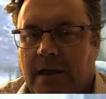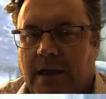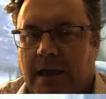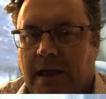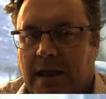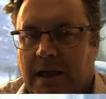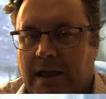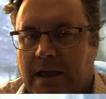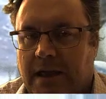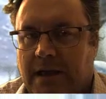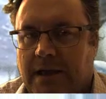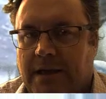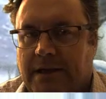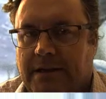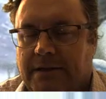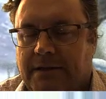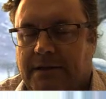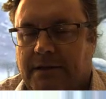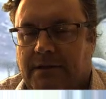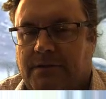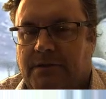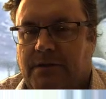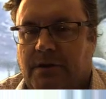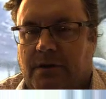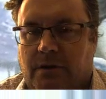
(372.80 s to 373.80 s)
and
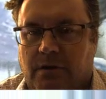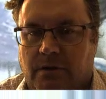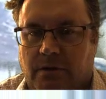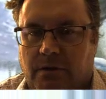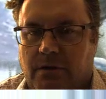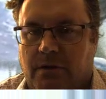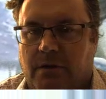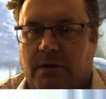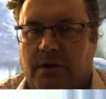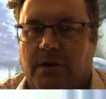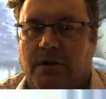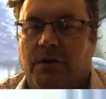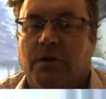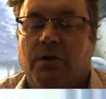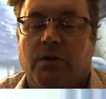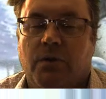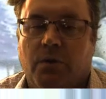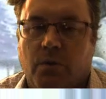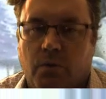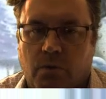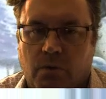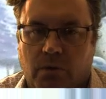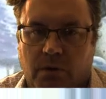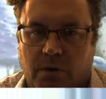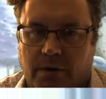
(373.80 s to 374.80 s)
turn
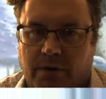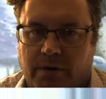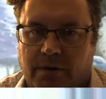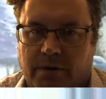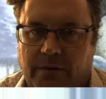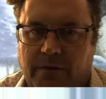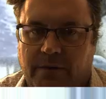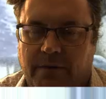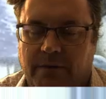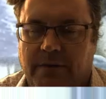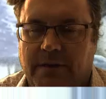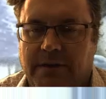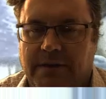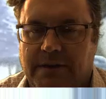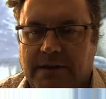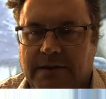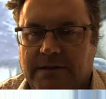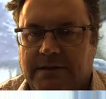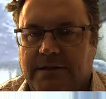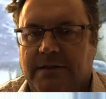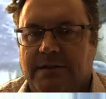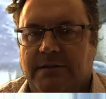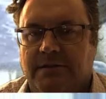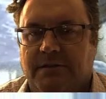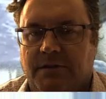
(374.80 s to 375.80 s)
north, the
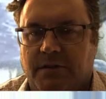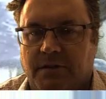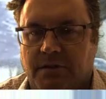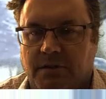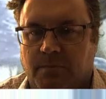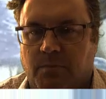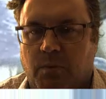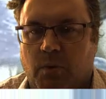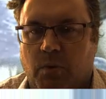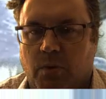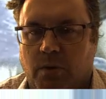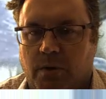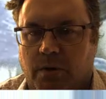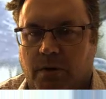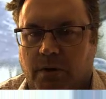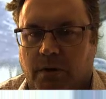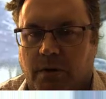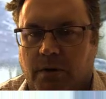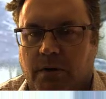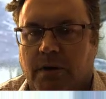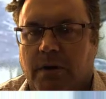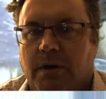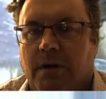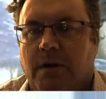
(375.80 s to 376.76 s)
distance to the border,